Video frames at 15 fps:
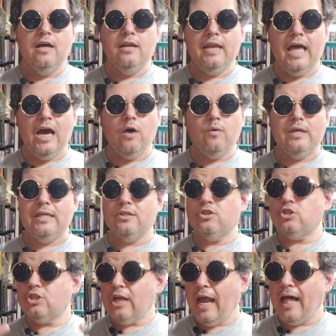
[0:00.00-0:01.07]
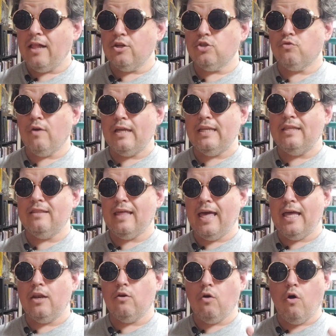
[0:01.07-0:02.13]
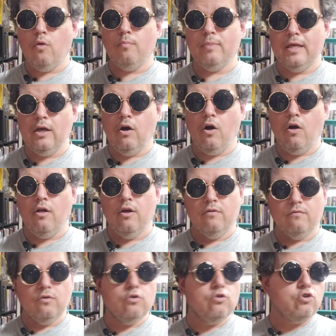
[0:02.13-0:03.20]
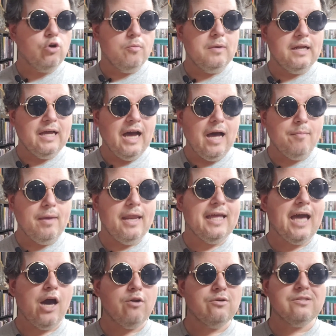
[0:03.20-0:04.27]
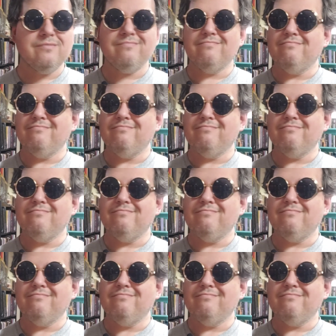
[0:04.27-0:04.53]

Now, is challenge rating the end-all be-all for determining combat encounters?